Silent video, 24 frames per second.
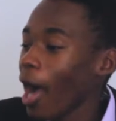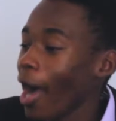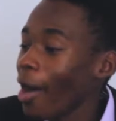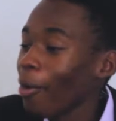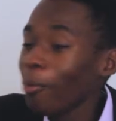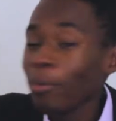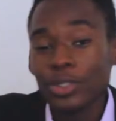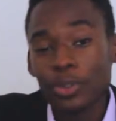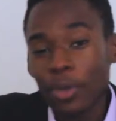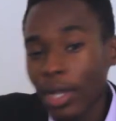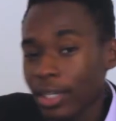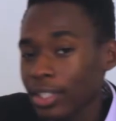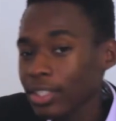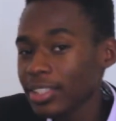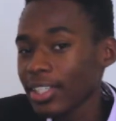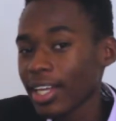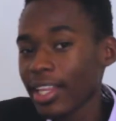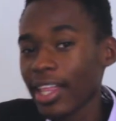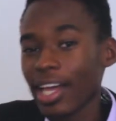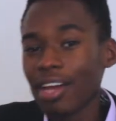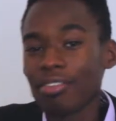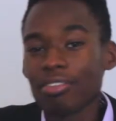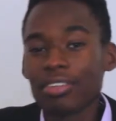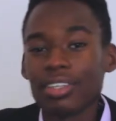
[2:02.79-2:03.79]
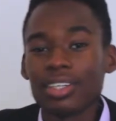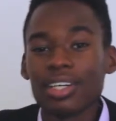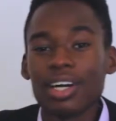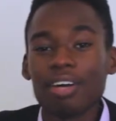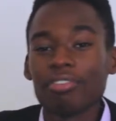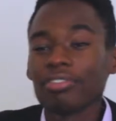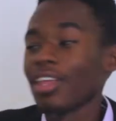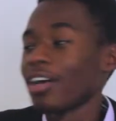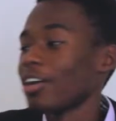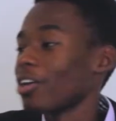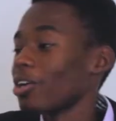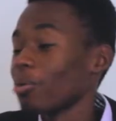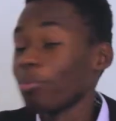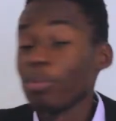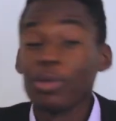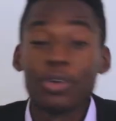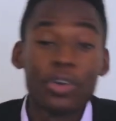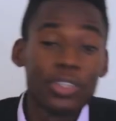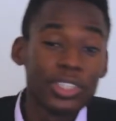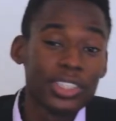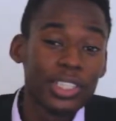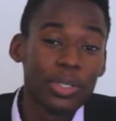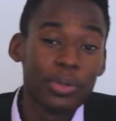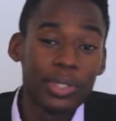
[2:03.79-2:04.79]
I almost went to South Africa after I heard
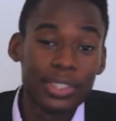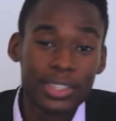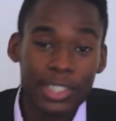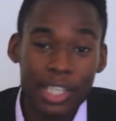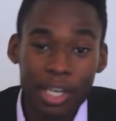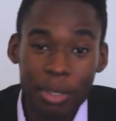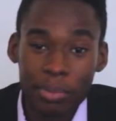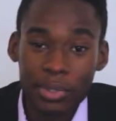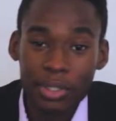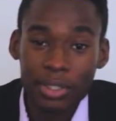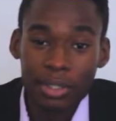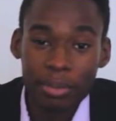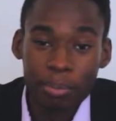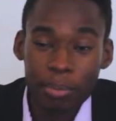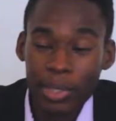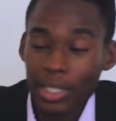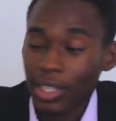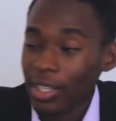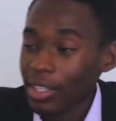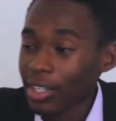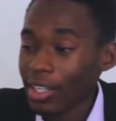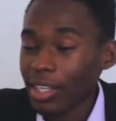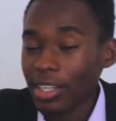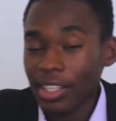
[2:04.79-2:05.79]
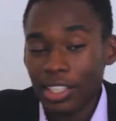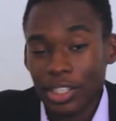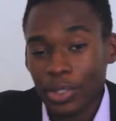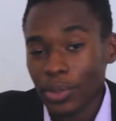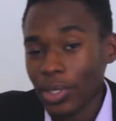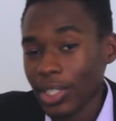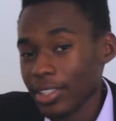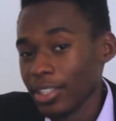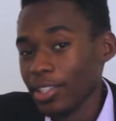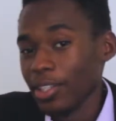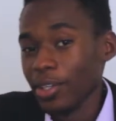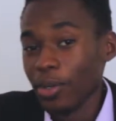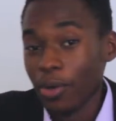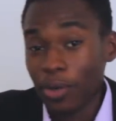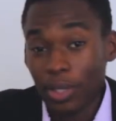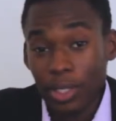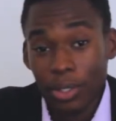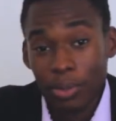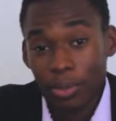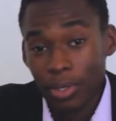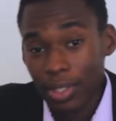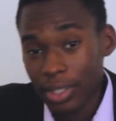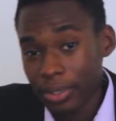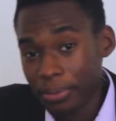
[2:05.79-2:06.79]
Beyonce was coming, but clearly she wasn't the
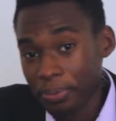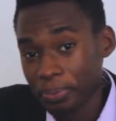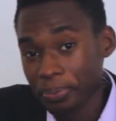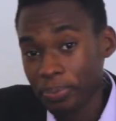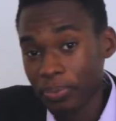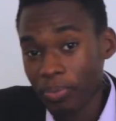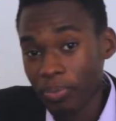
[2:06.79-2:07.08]
only one.